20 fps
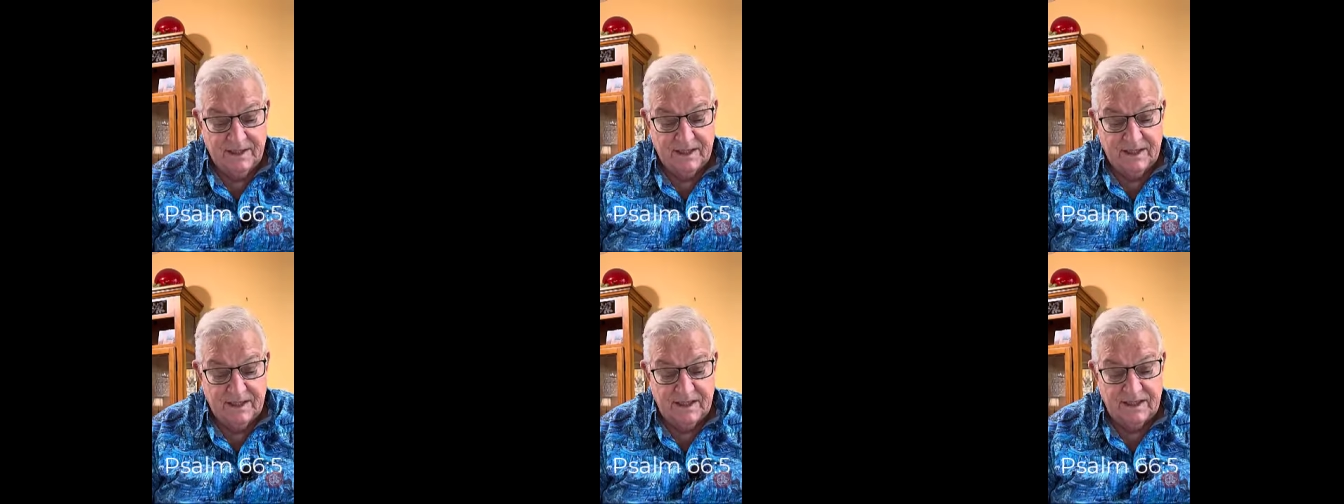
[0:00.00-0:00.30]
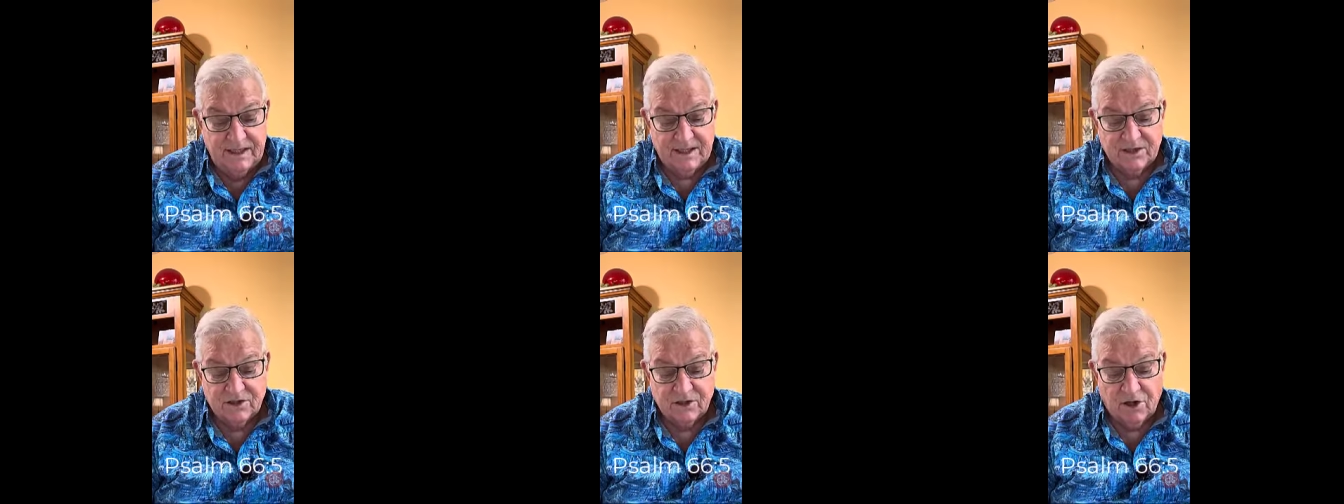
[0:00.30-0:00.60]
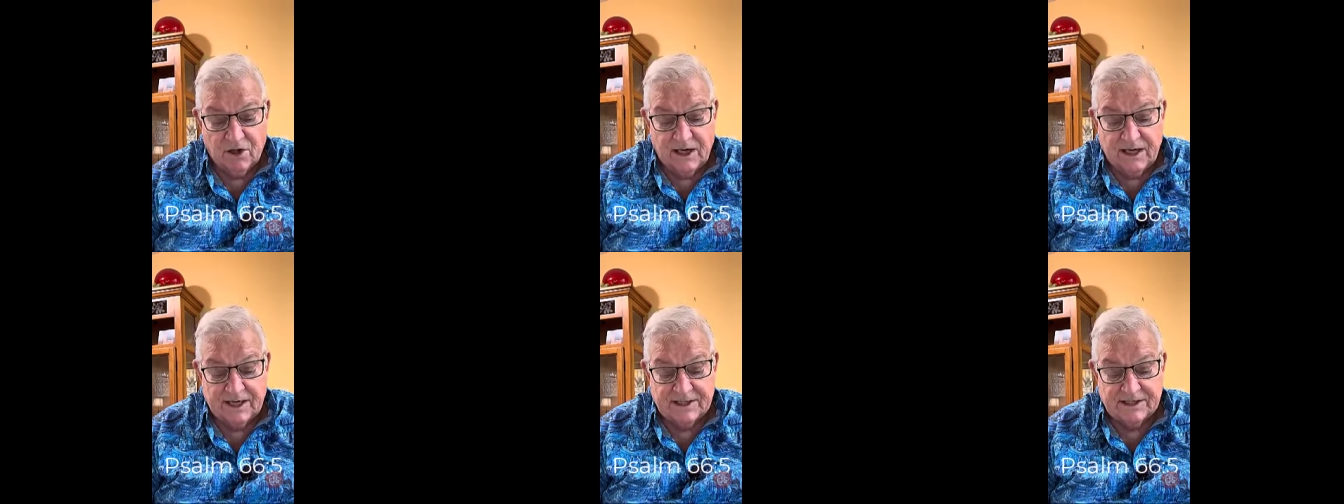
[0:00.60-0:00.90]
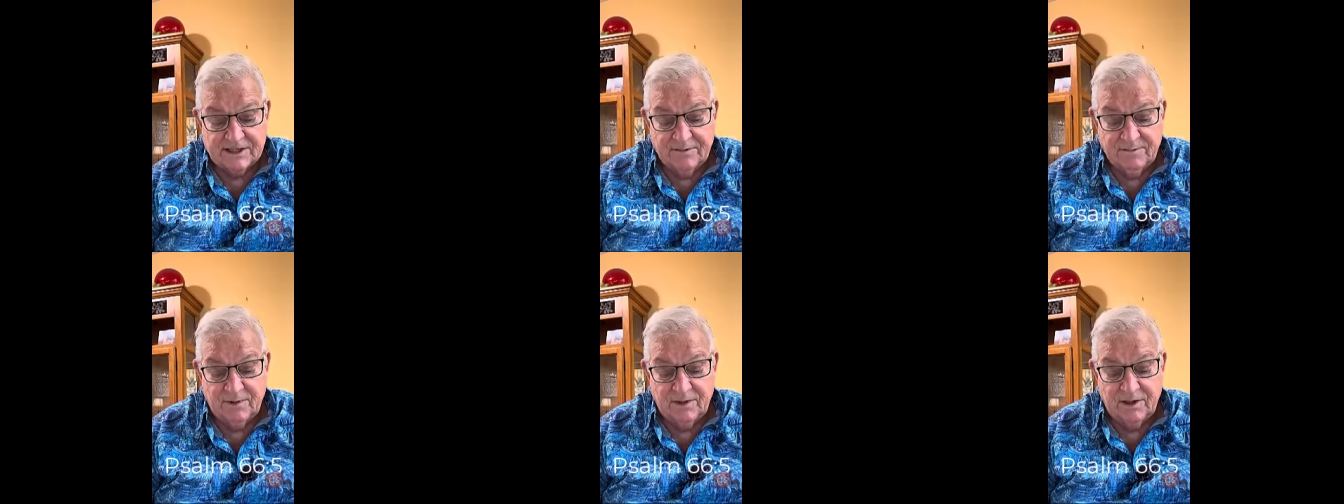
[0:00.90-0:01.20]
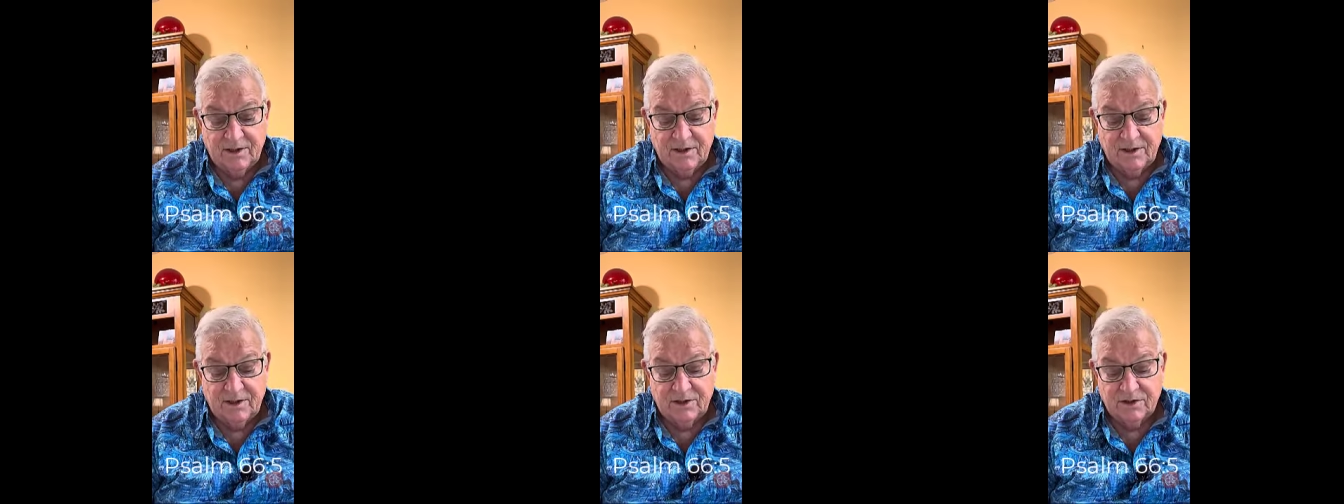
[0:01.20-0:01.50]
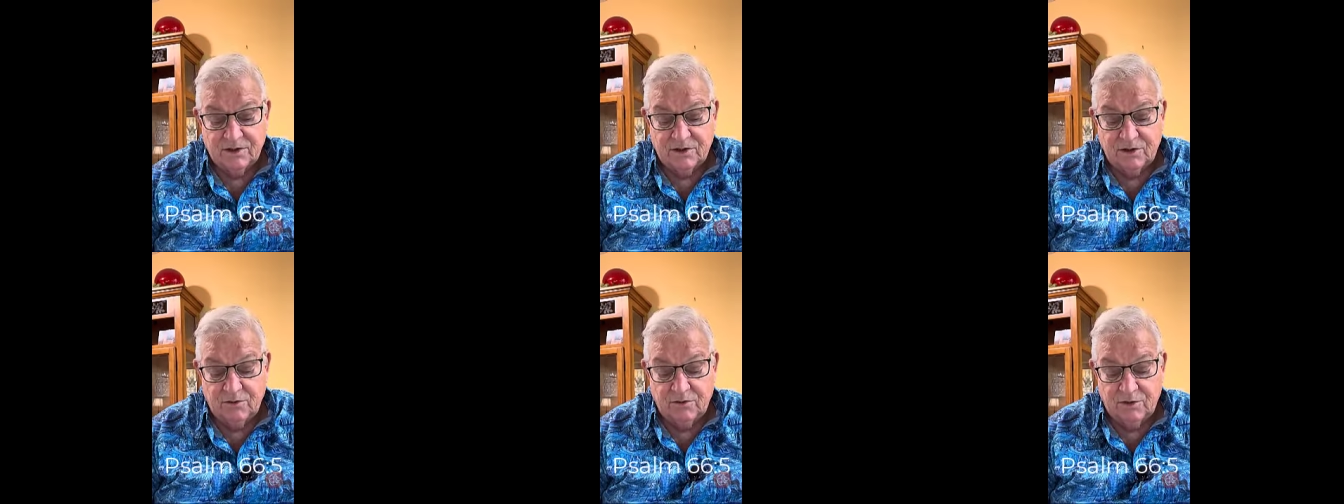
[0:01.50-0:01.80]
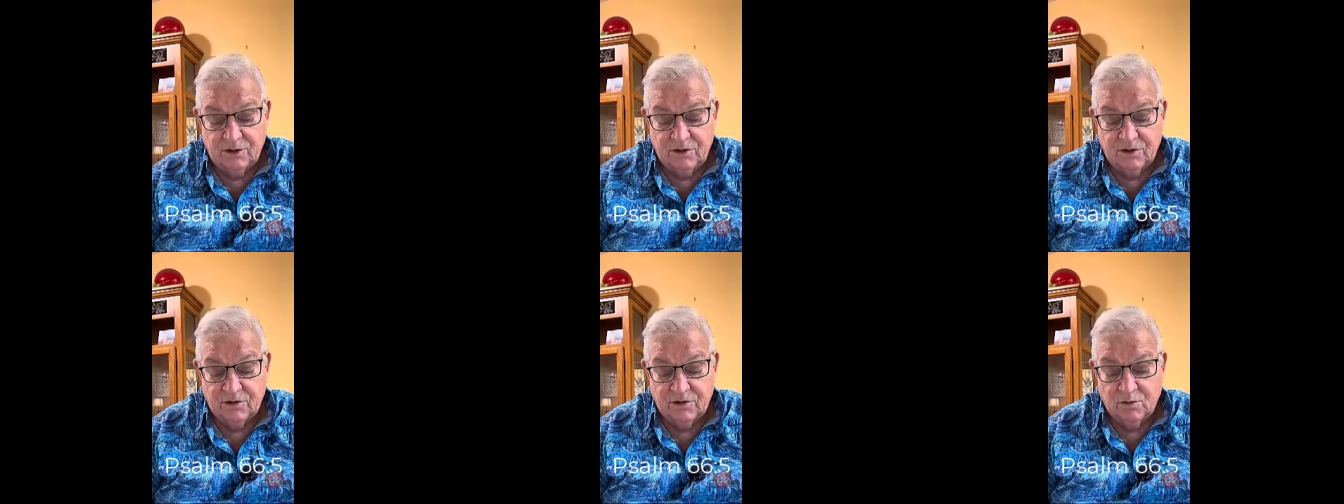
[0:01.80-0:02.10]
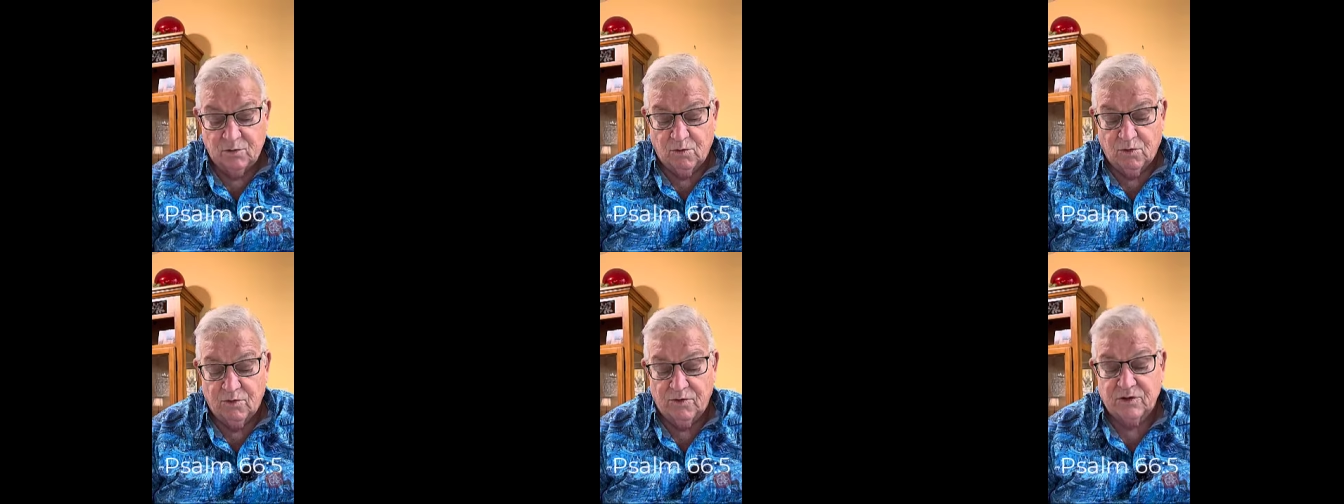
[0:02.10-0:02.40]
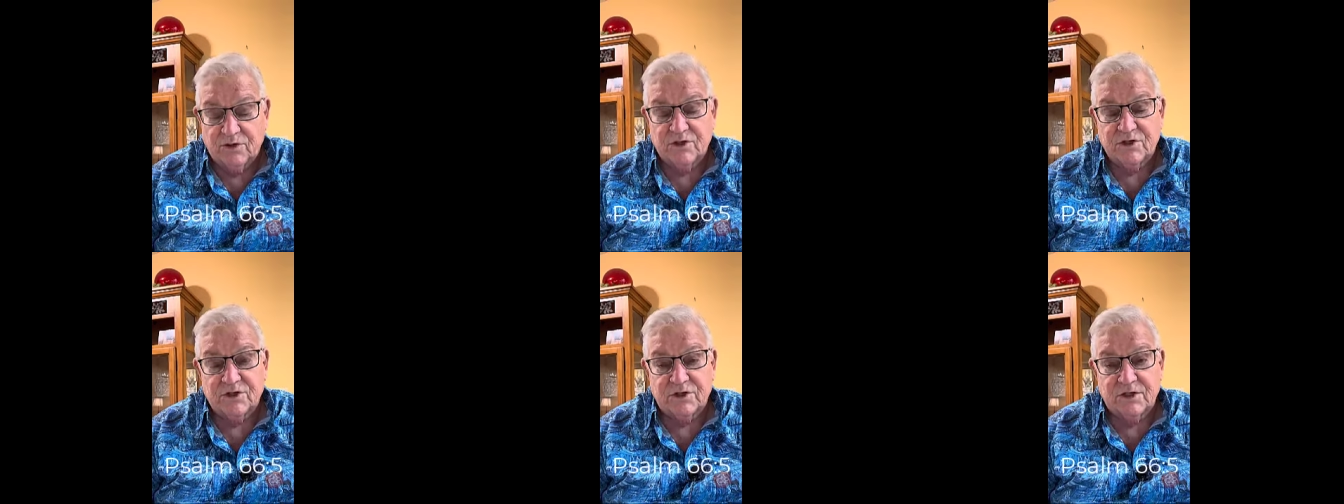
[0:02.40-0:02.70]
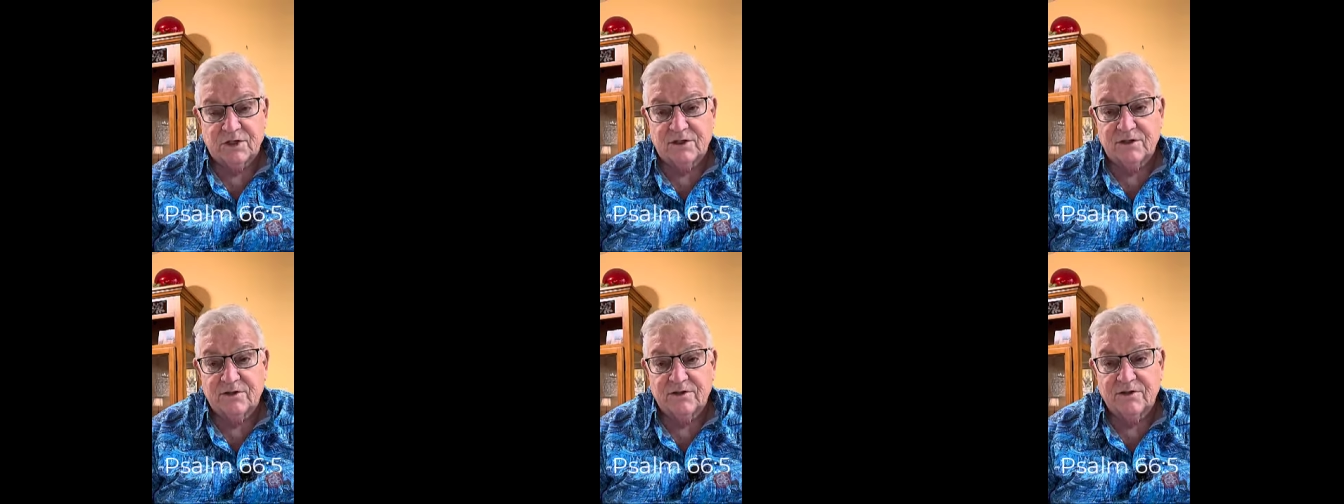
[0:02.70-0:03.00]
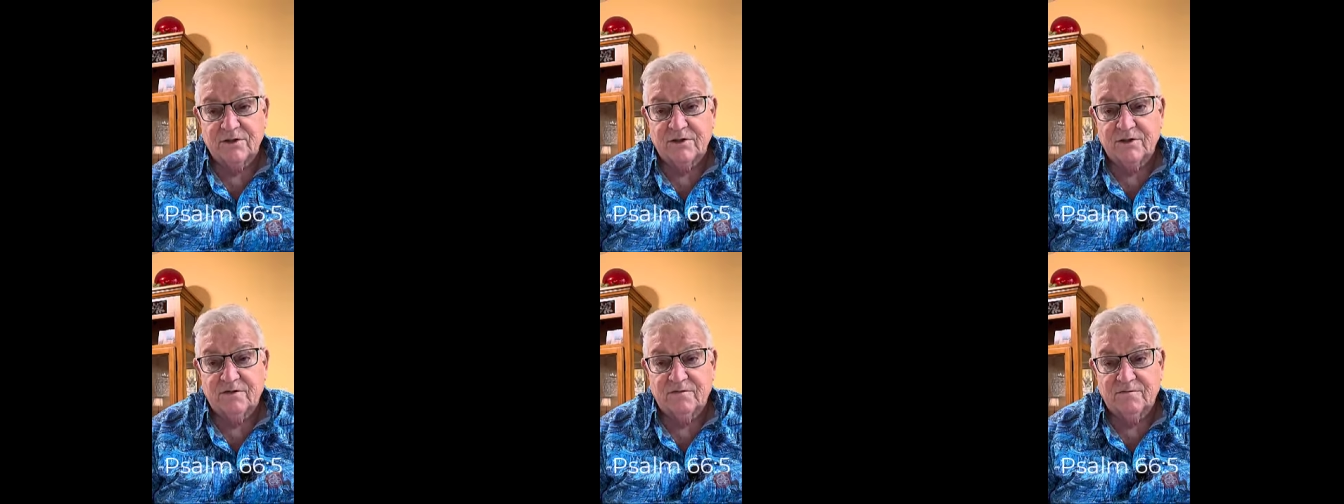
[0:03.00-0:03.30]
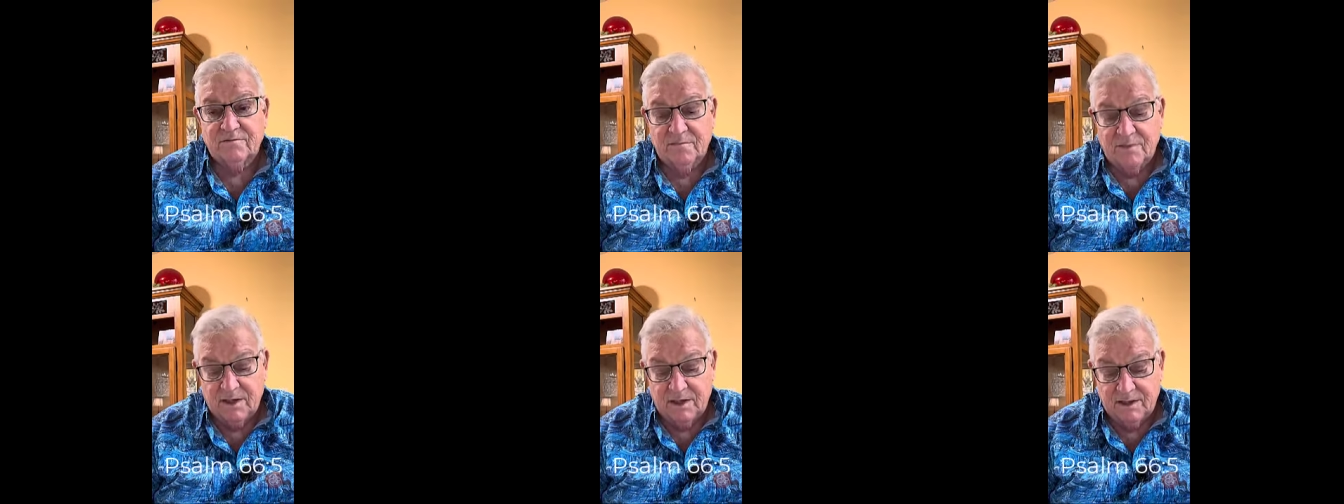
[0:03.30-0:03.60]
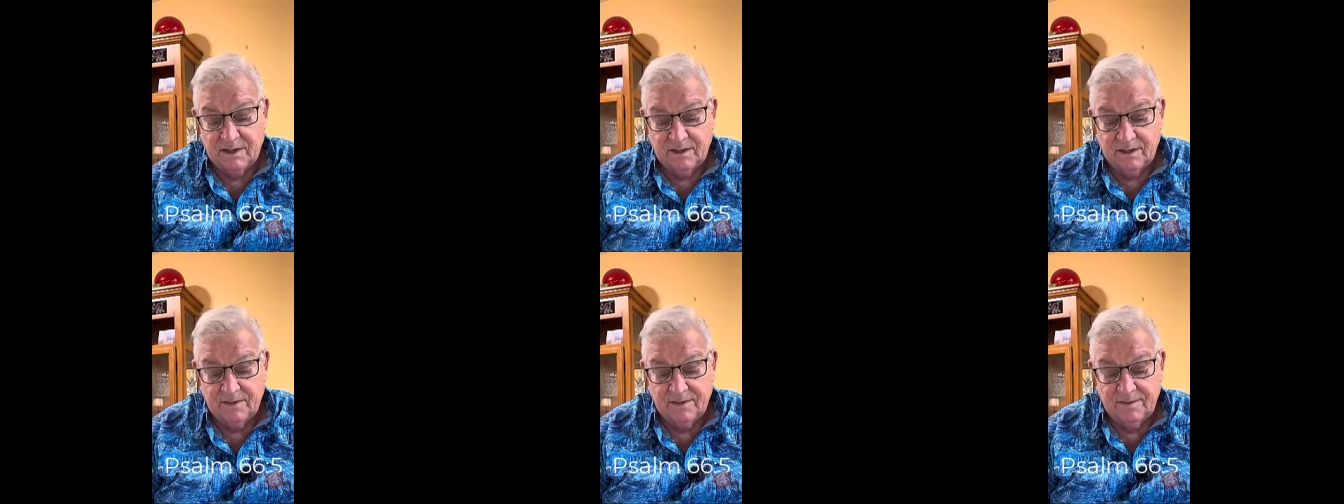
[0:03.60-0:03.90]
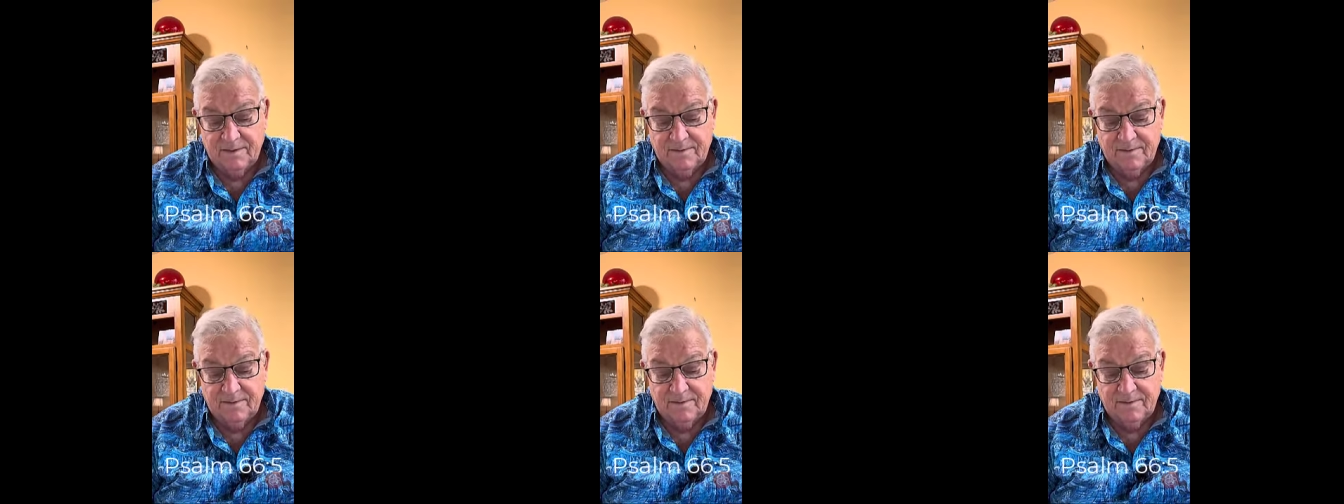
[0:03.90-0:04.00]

He is awesome in his doing toward the sons of men."